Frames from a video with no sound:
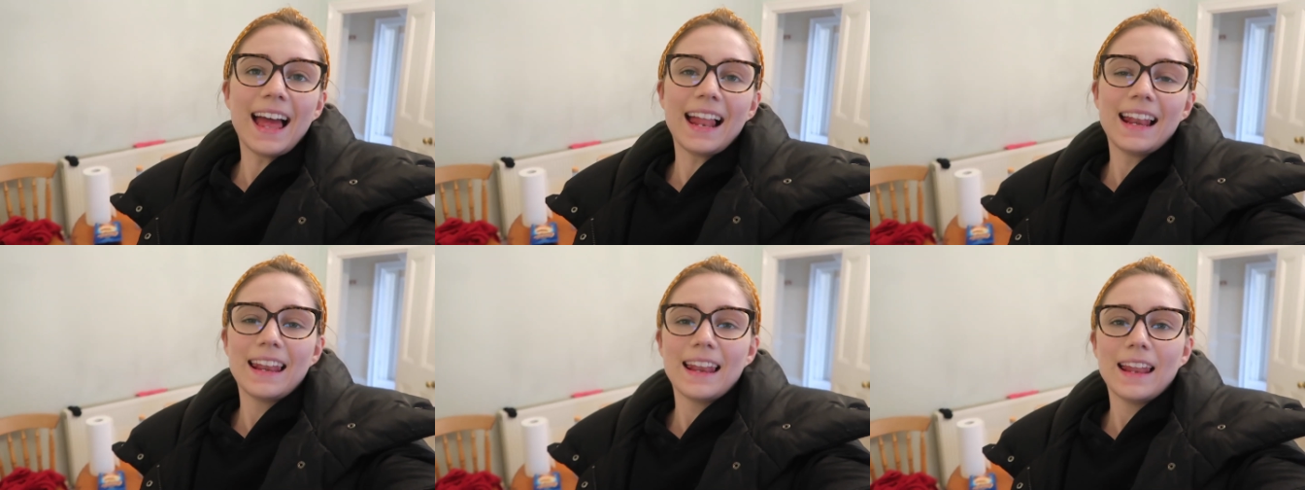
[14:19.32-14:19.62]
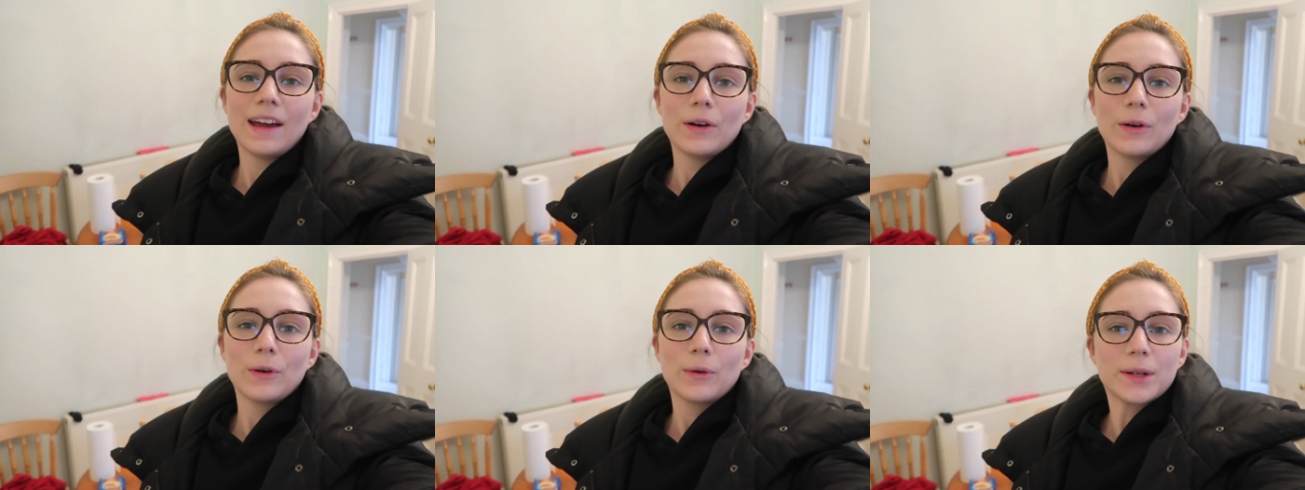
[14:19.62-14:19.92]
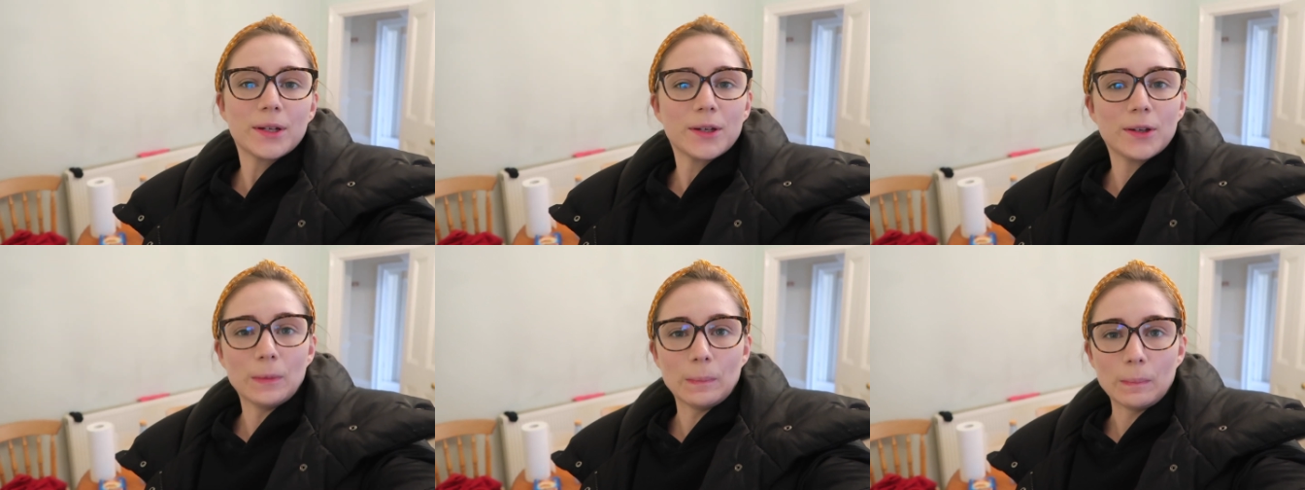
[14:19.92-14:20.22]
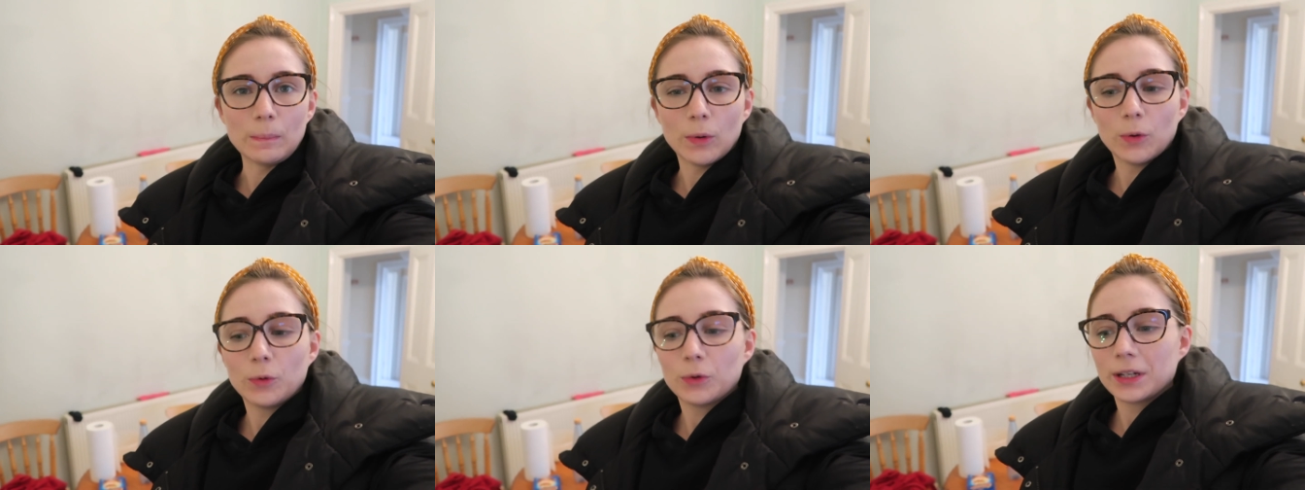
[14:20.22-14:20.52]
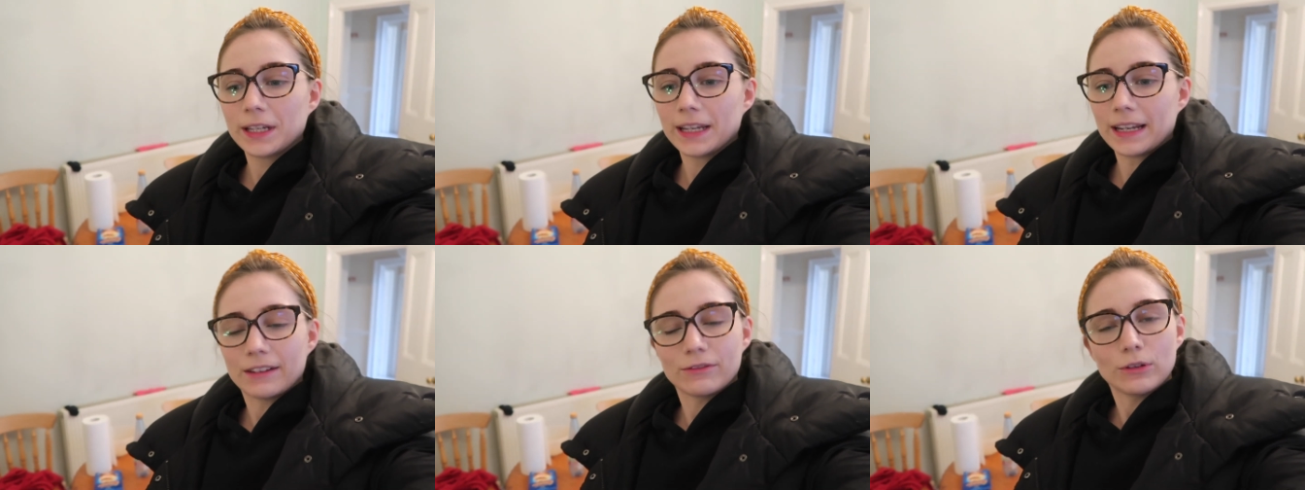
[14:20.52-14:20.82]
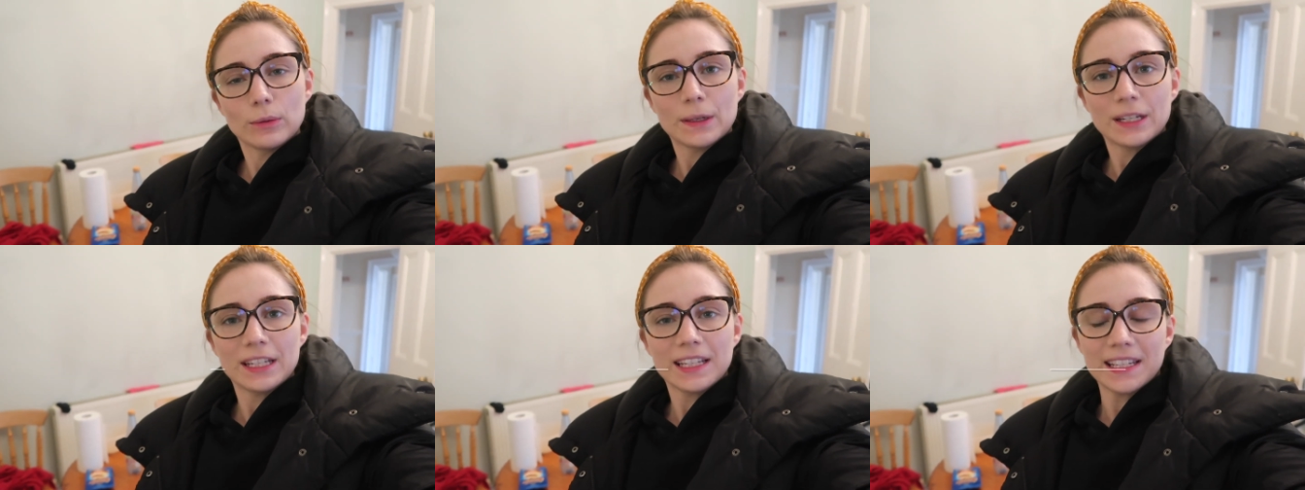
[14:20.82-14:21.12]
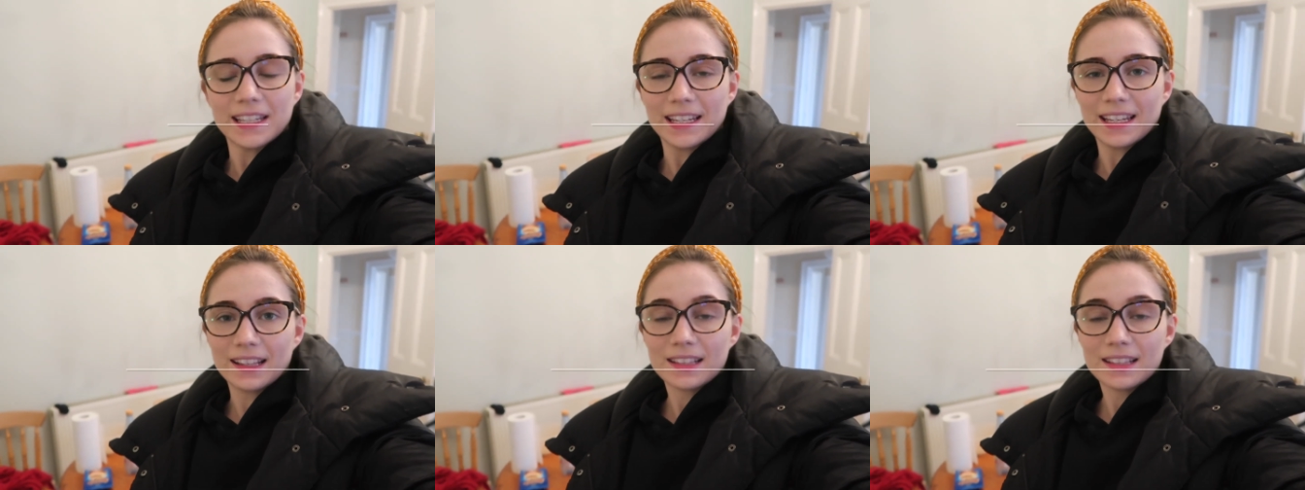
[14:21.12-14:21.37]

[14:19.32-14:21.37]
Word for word: Hello and good morning, everybody.